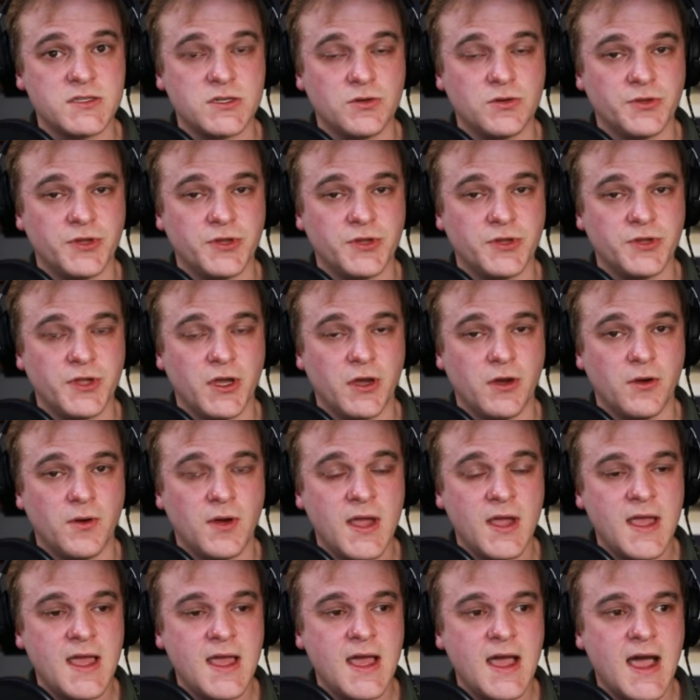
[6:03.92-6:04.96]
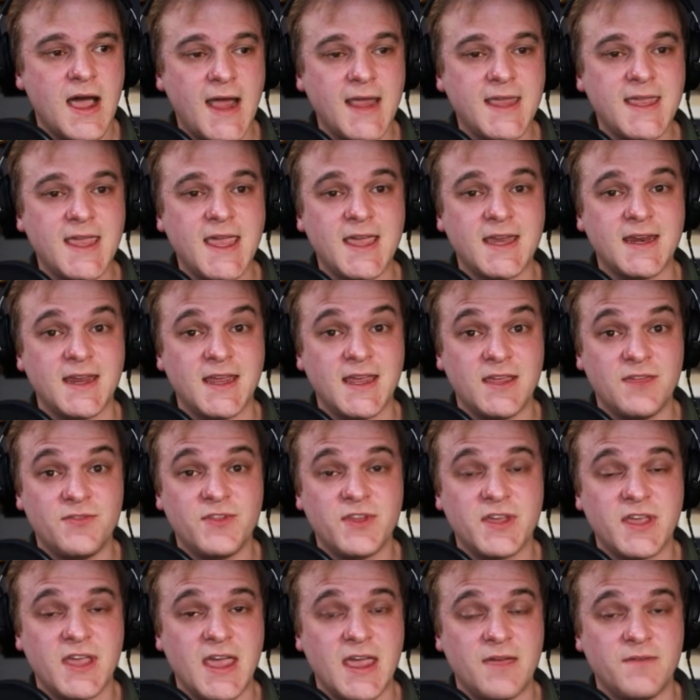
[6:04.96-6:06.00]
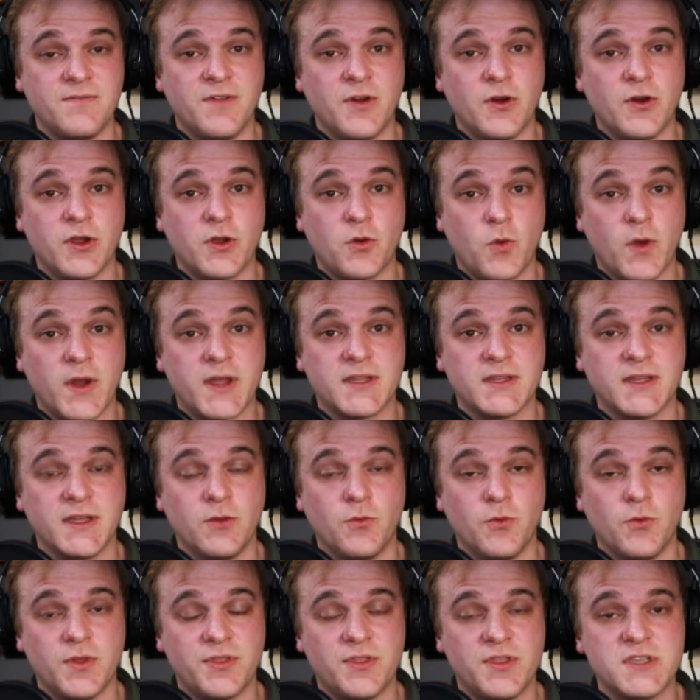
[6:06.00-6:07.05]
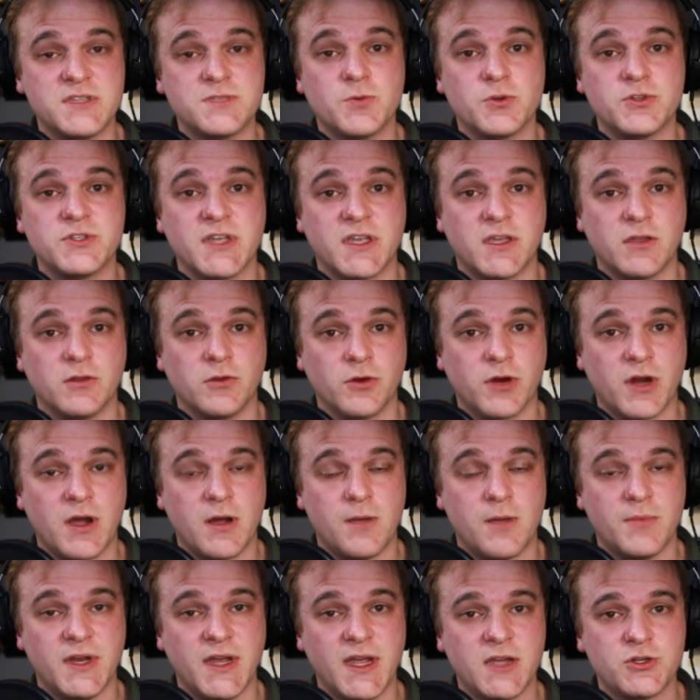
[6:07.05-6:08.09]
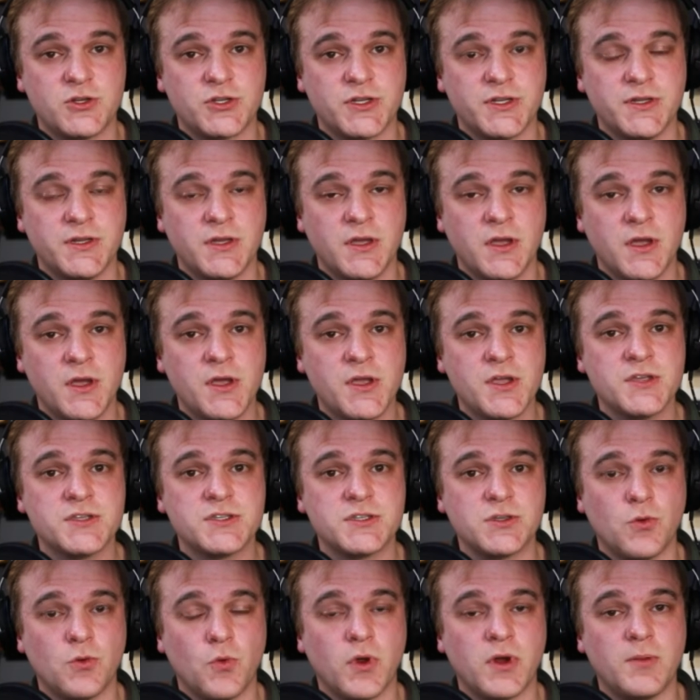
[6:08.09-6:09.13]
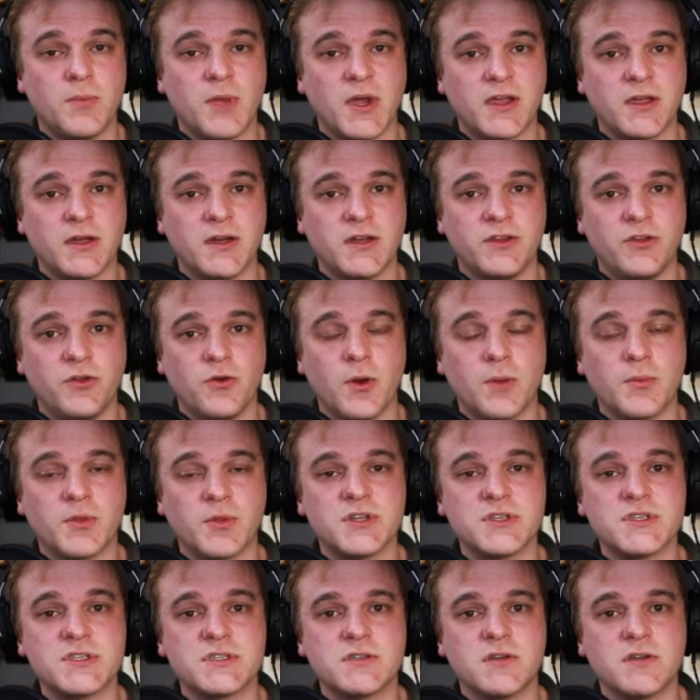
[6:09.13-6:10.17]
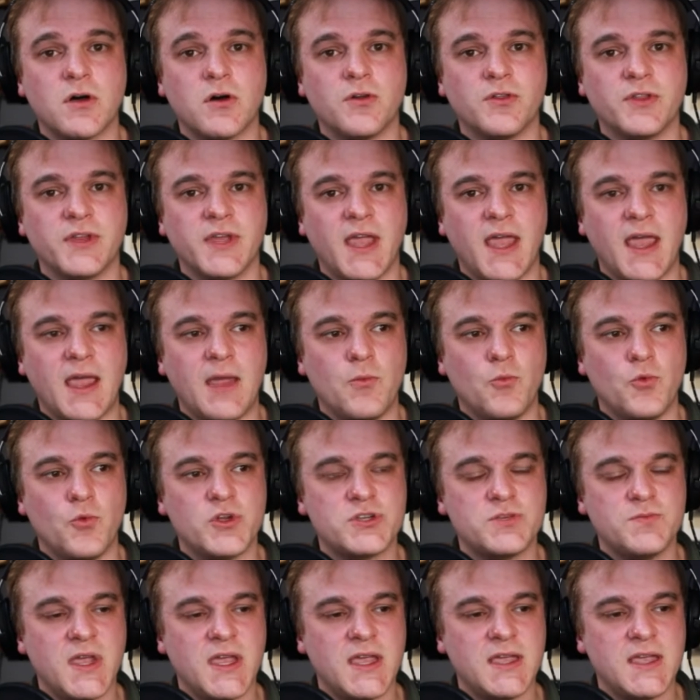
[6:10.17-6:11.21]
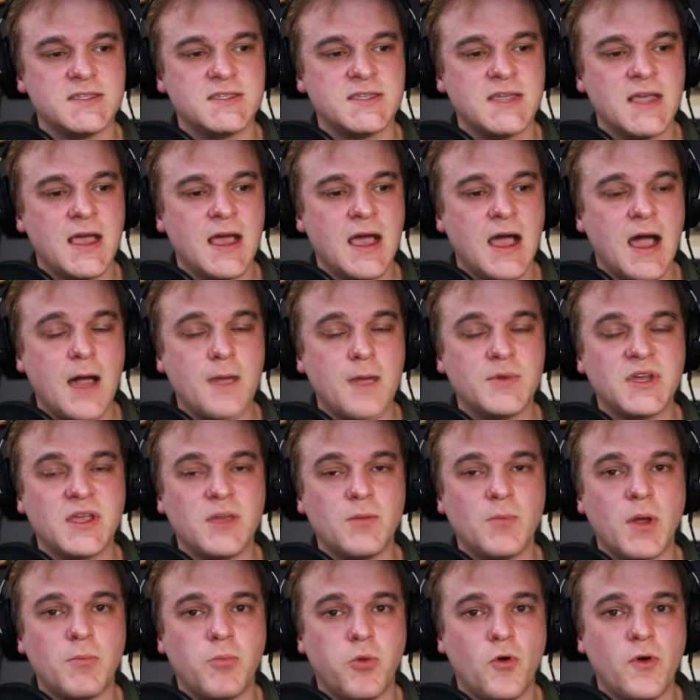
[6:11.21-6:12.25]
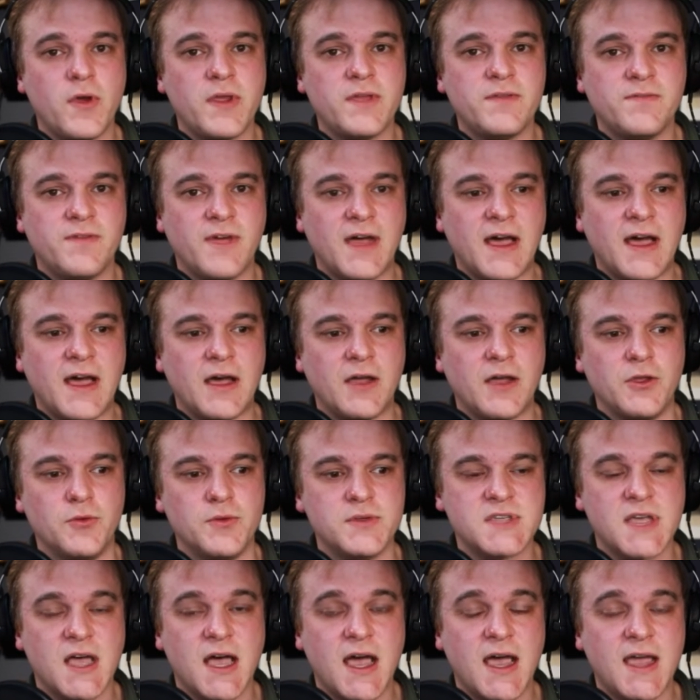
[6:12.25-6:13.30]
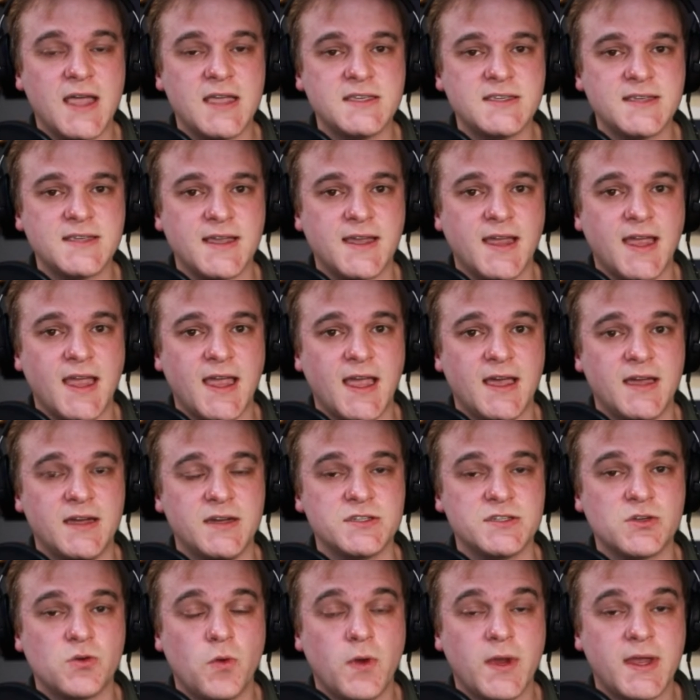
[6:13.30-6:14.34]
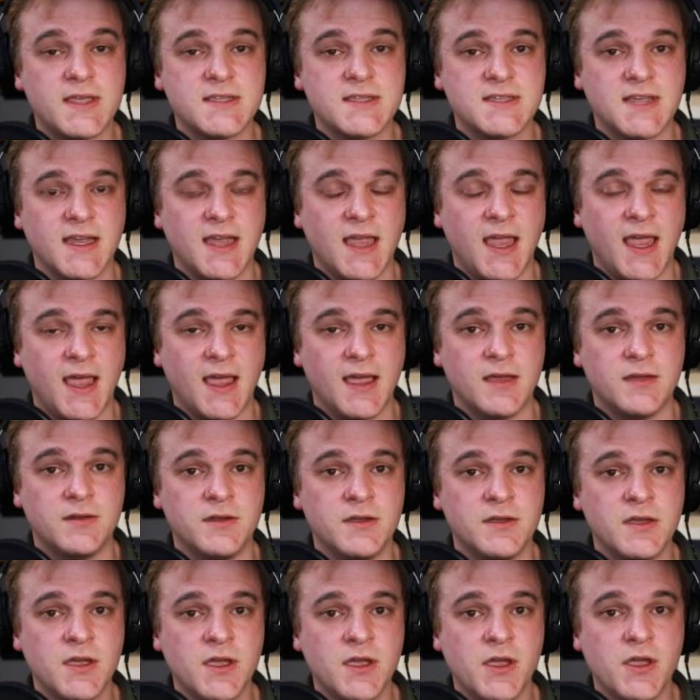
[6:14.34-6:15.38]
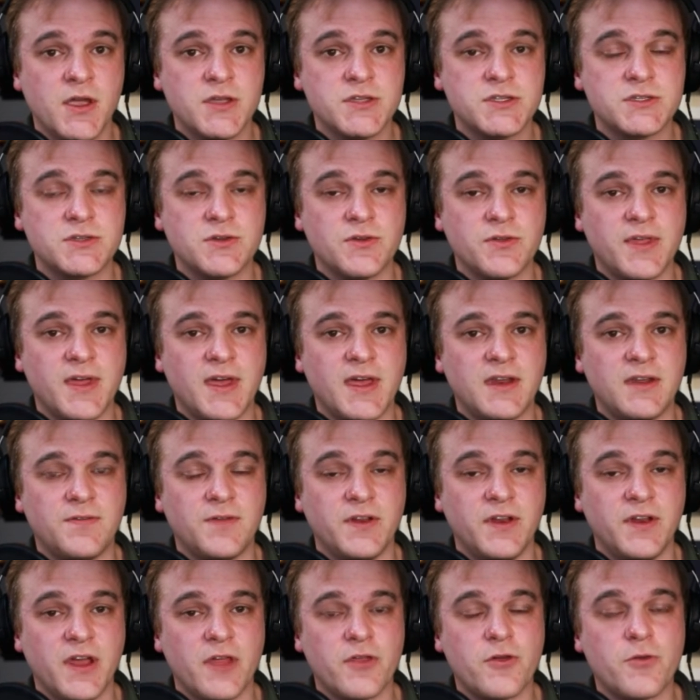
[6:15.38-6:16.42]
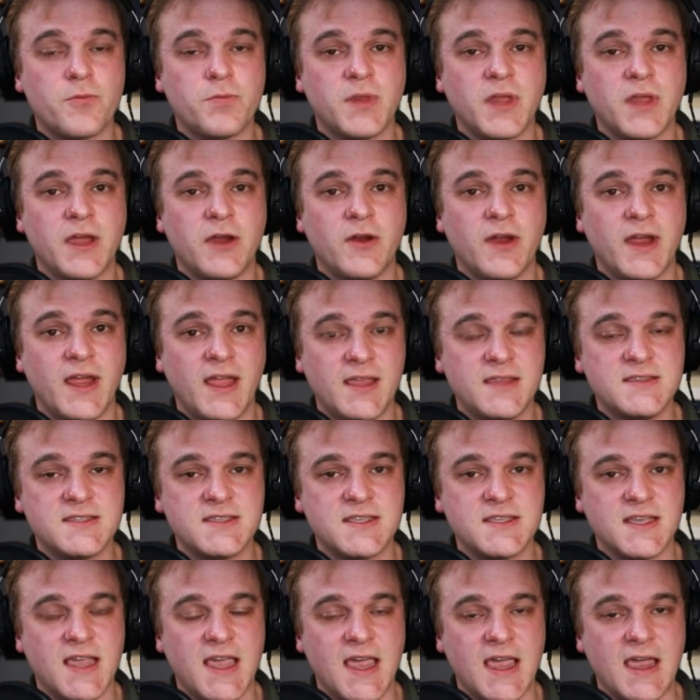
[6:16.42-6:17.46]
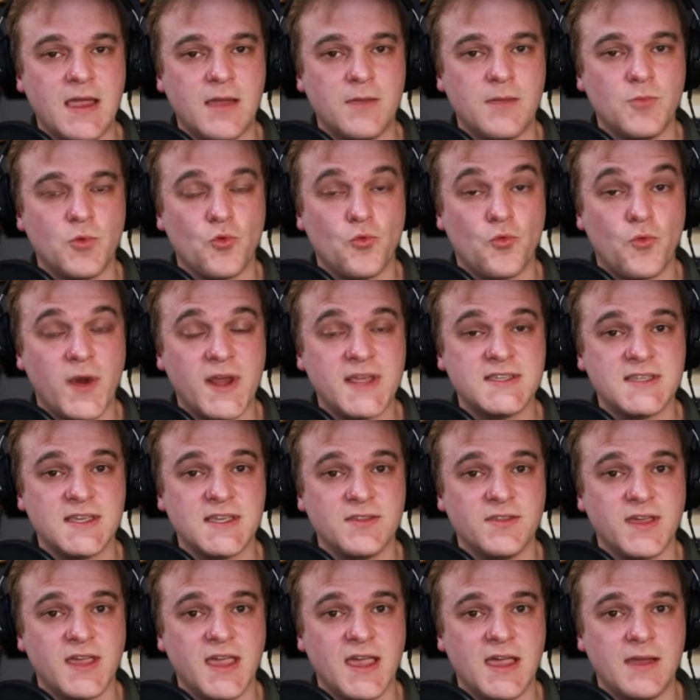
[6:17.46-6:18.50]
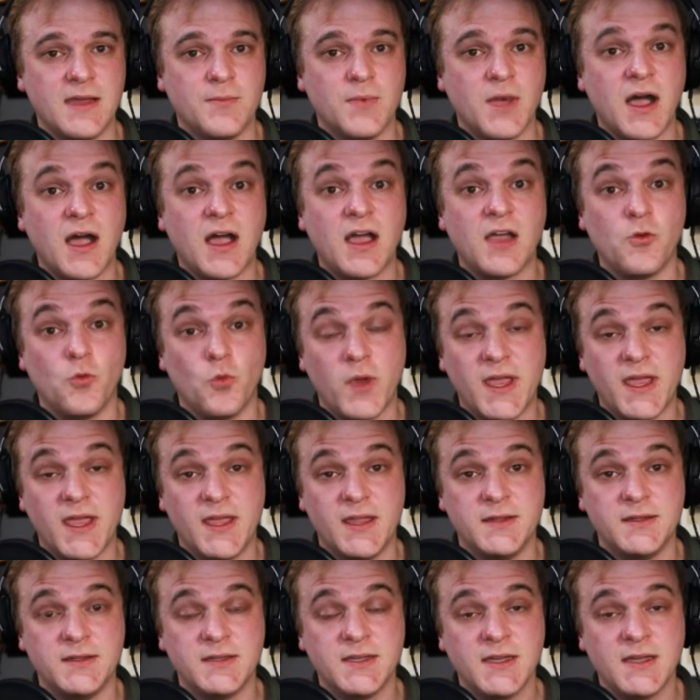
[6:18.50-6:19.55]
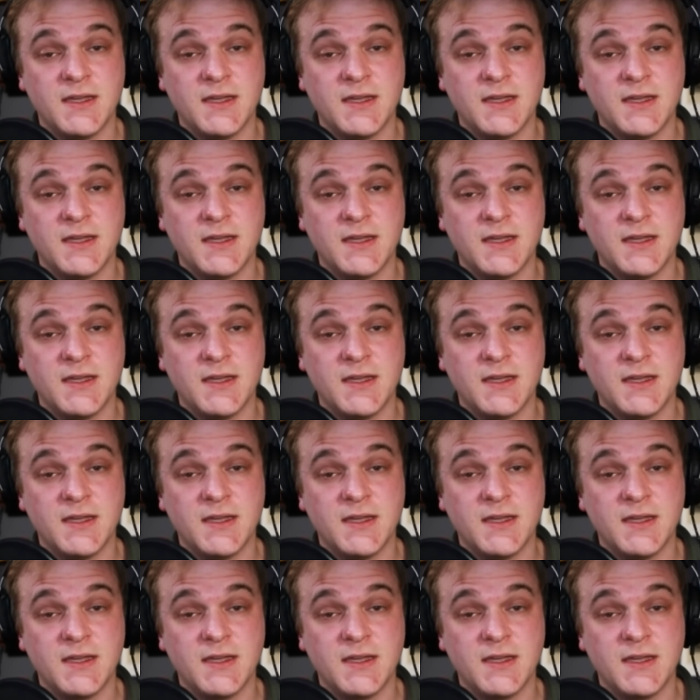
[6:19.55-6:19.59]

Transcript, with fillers: you'll know I can't end the game very quickly with this particular combination. So what am I going to do? I'm going to stall the game, which means I'm going to get my point value as high as I can, as quick as I can, so that if another player ends the game racing the game, I win.